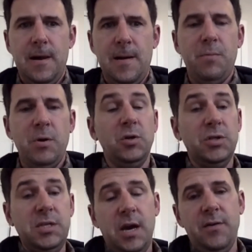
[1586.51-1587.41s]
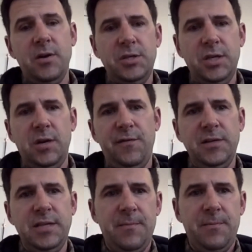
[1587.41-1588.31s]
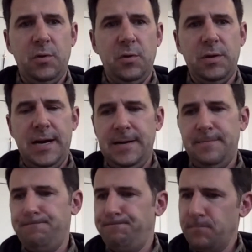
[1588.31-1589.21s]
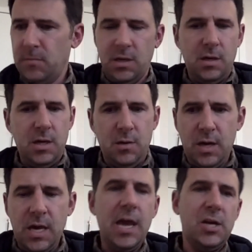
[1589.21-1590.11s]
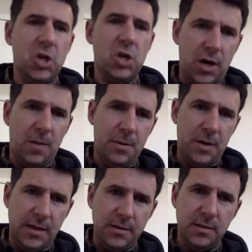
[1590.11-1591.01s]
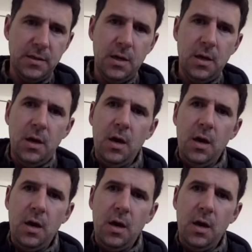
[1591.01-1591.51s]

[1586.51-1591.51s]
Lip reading: But with others, for example, EHR companies,